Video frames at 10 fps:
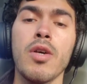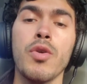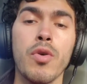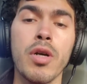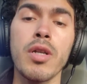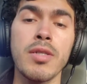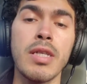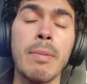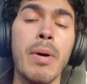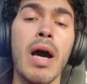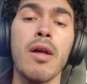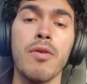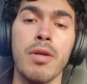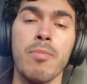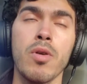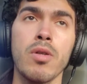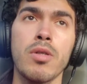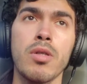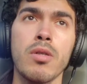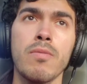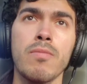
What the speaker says: you're going to see a pattern emerge.